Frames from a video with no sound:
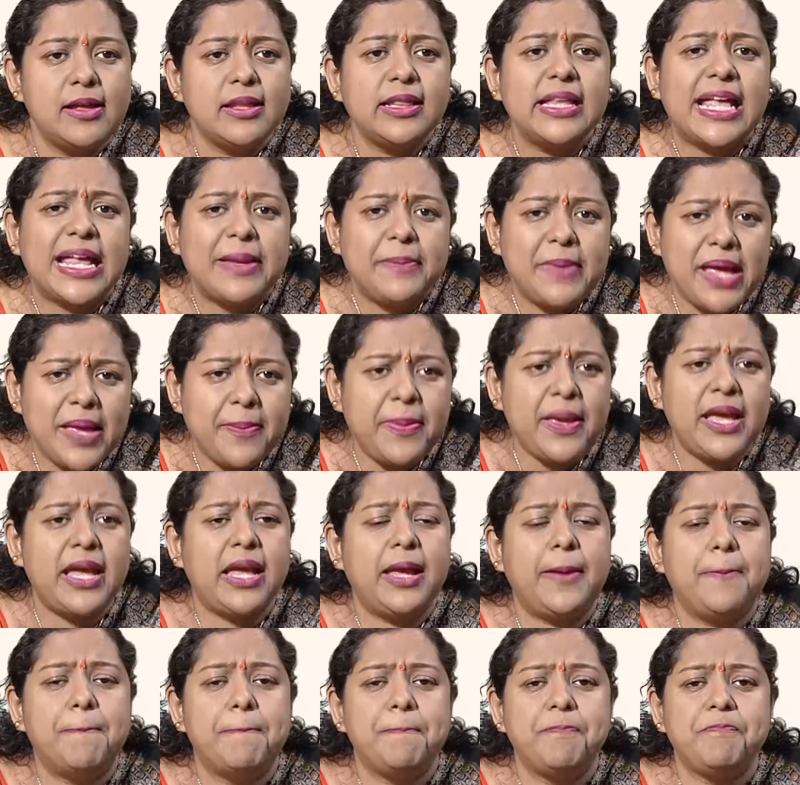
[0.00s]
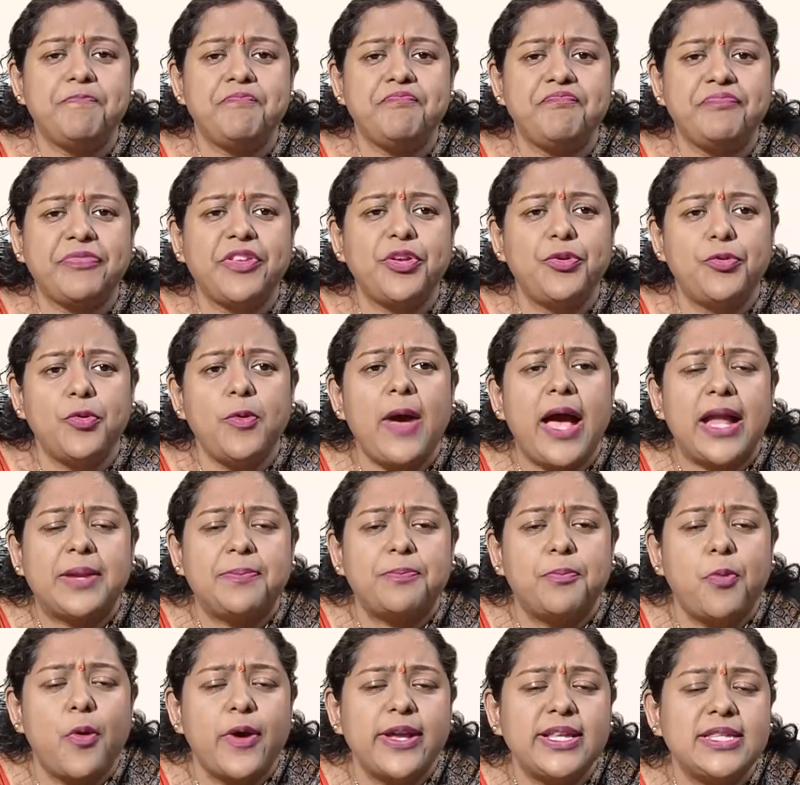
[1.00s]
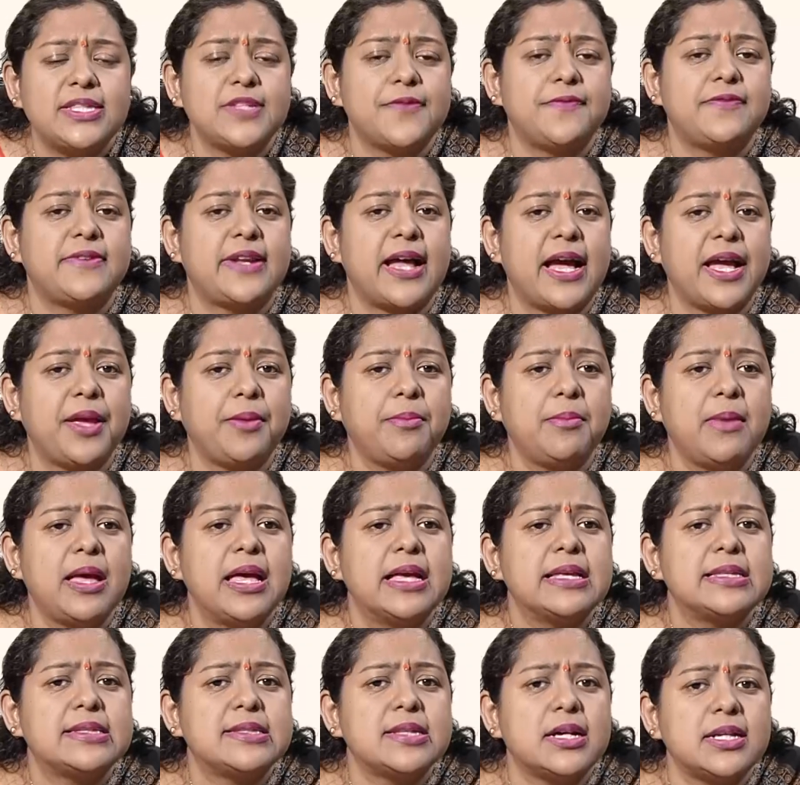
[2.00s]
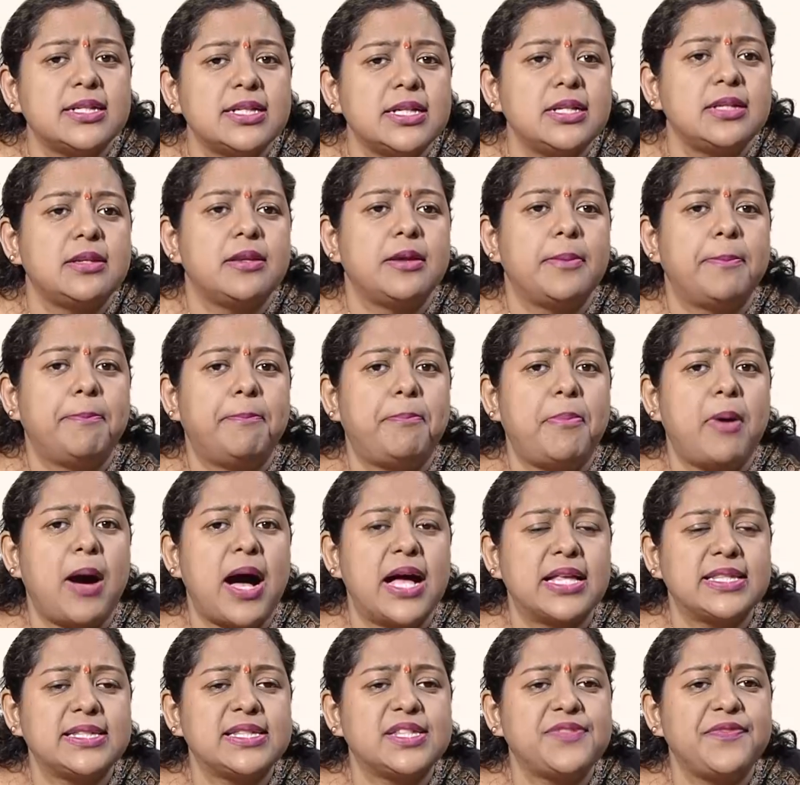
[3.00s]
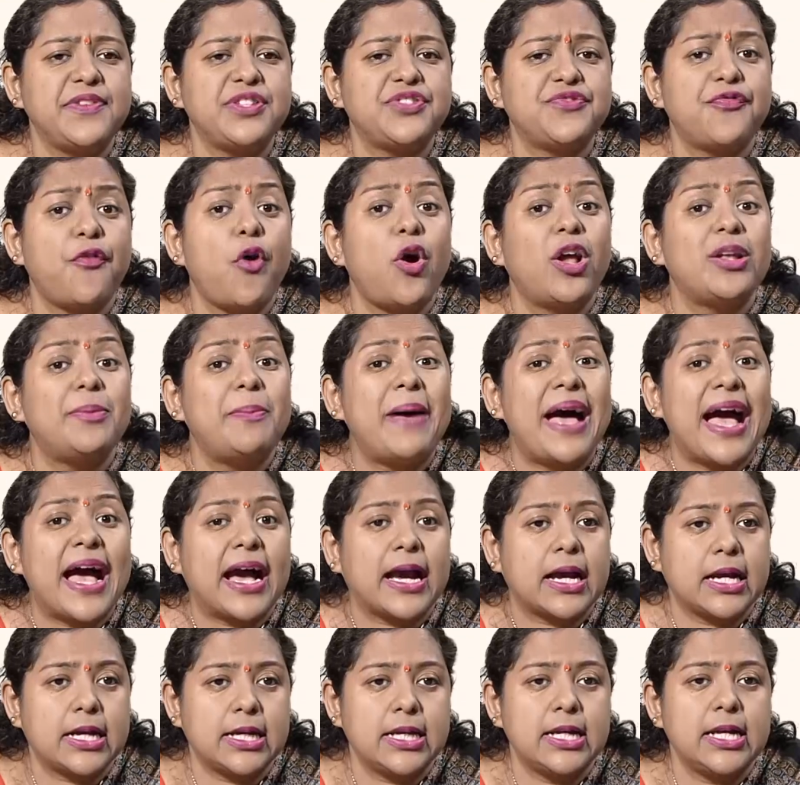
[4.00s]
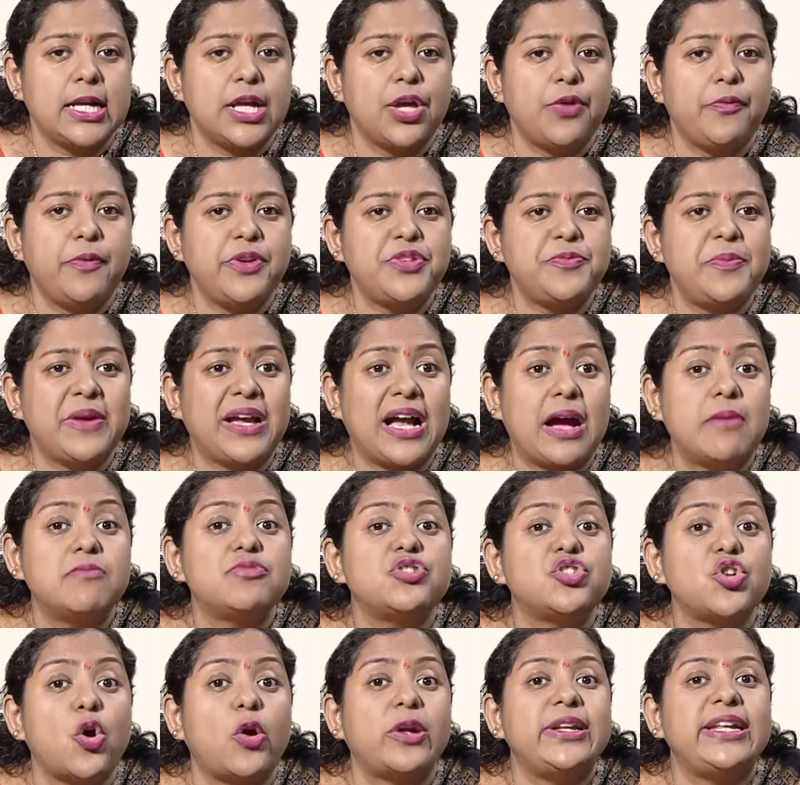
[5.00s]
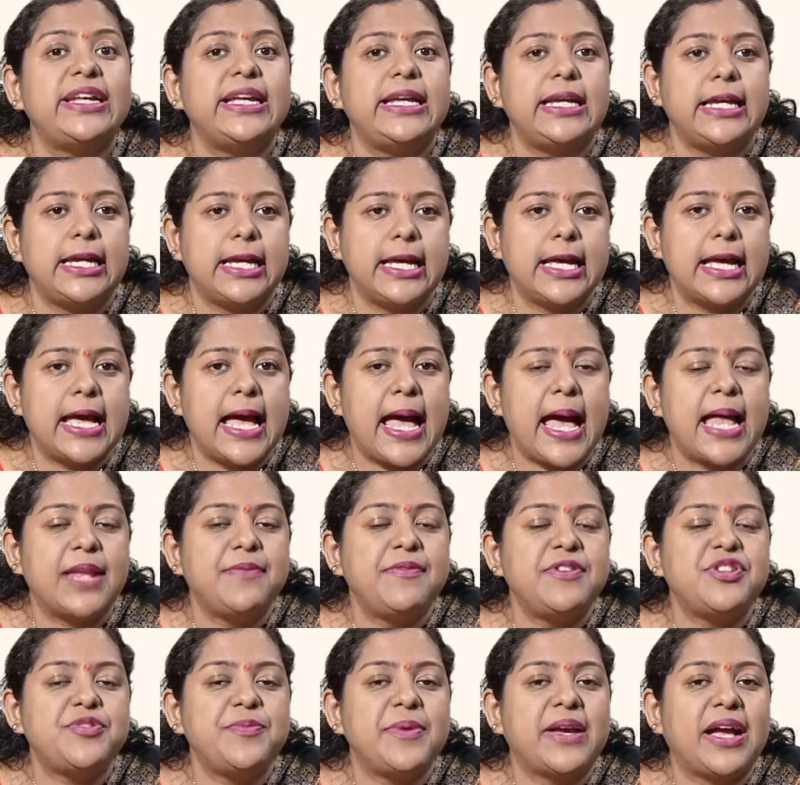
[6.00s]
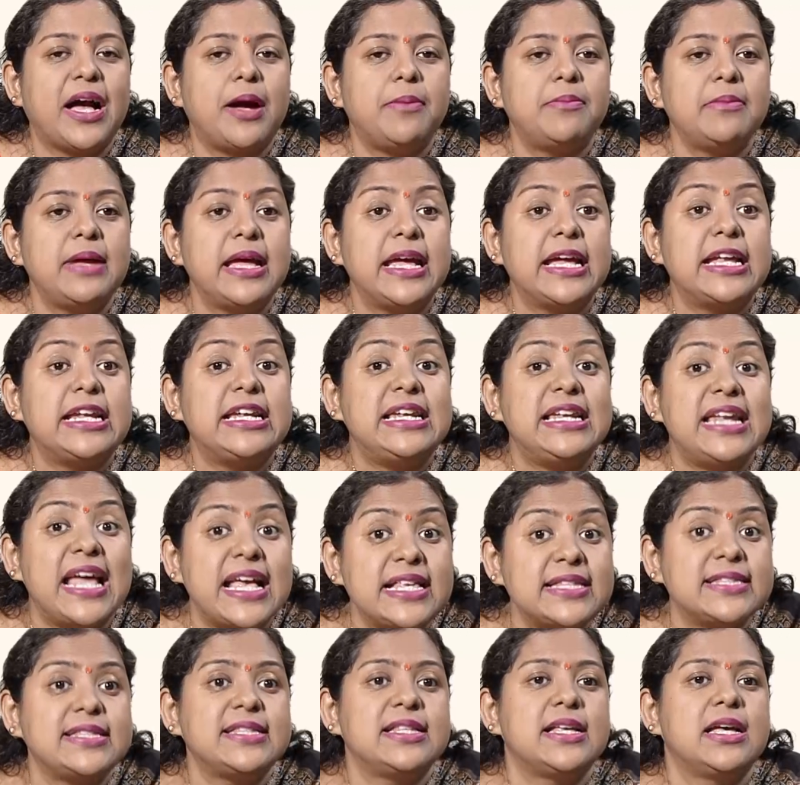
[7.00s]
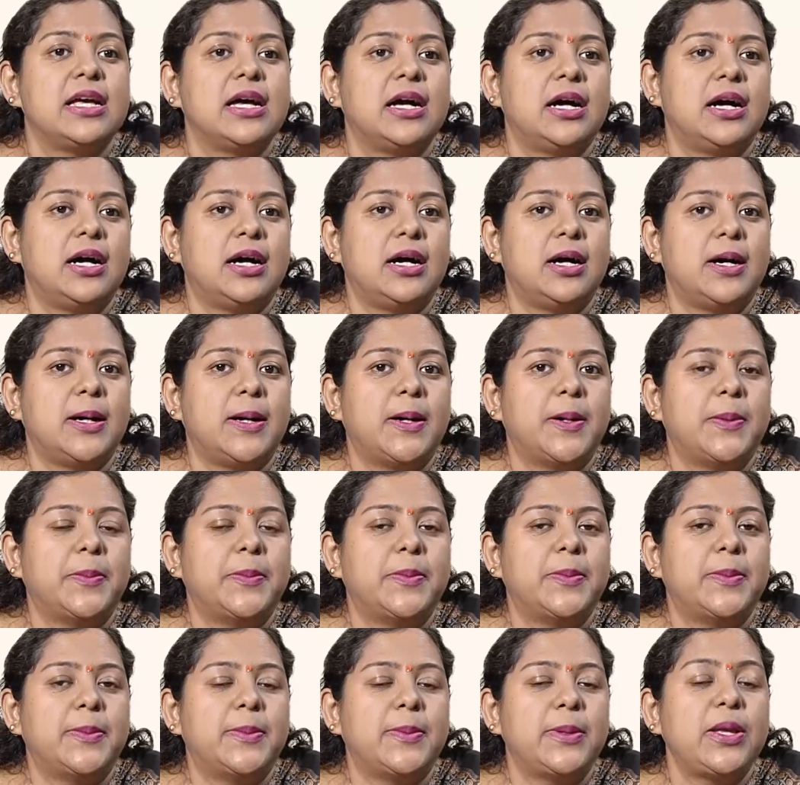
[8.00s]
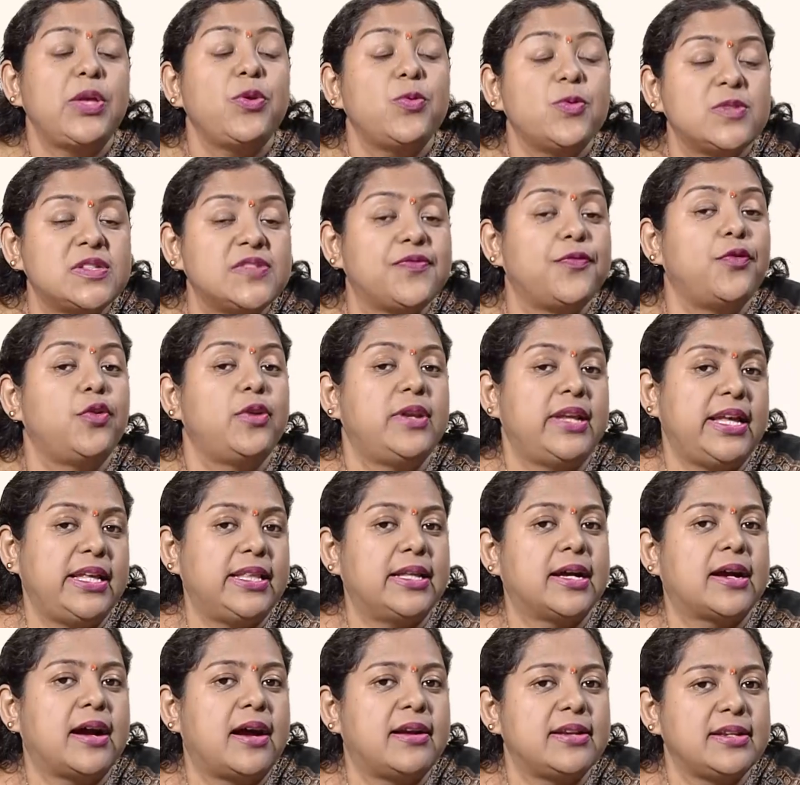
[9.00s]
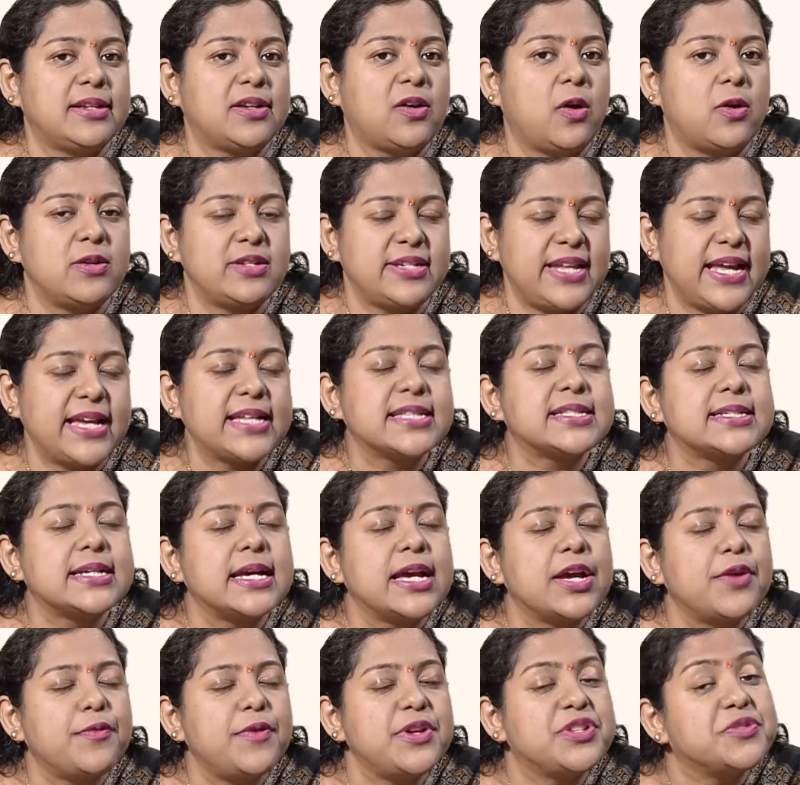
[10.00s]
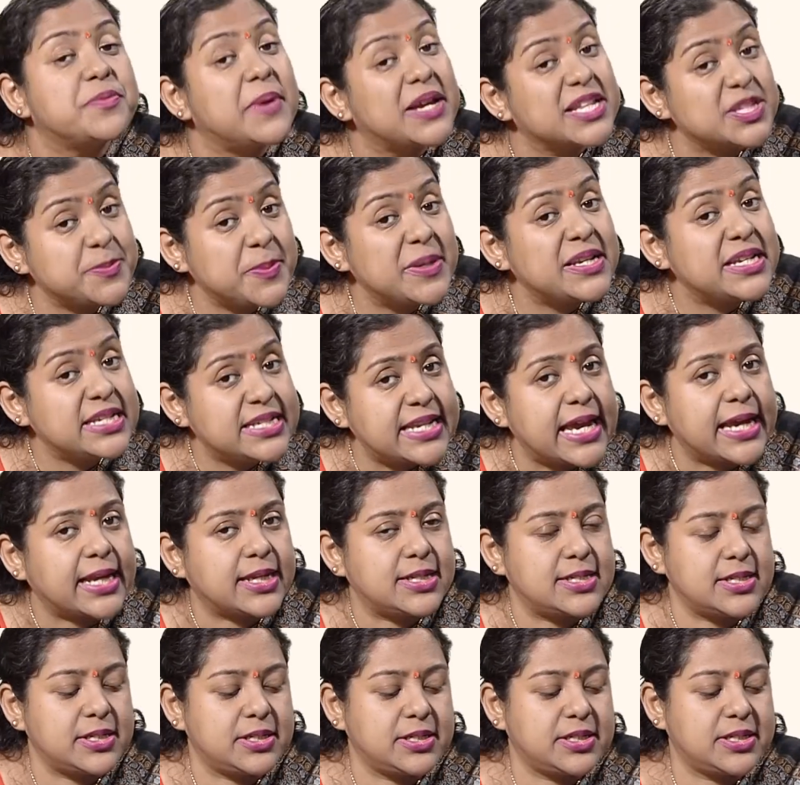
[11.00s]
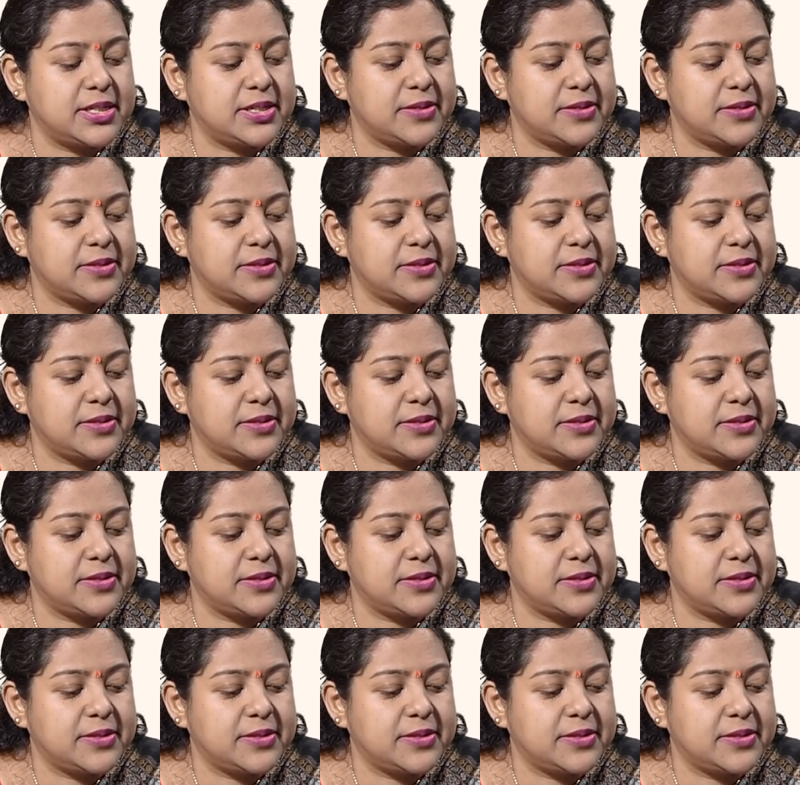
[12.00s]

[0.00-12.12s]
There may be, at points of time, certain parts which fall back, which become shoddy, and which become less useful in the current context, which must be detected.